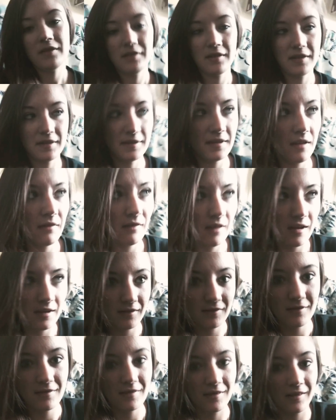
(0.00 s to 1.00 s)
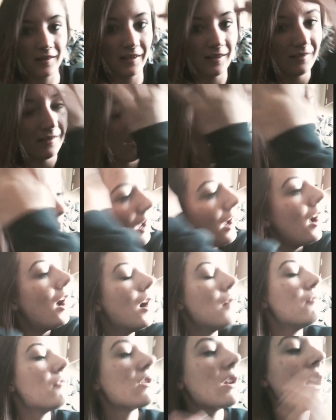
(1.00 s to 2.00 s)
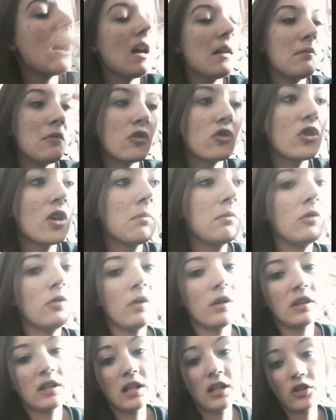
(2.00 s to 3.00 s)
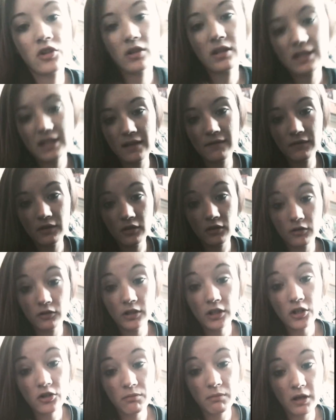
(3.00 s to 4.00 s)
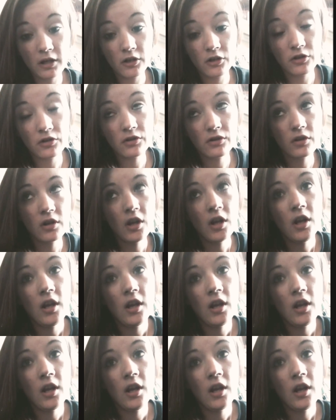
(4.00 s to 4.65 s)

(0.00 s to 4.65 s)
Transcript: The sunlight, sorry. What I had most trouble with teaching Ziva leash manners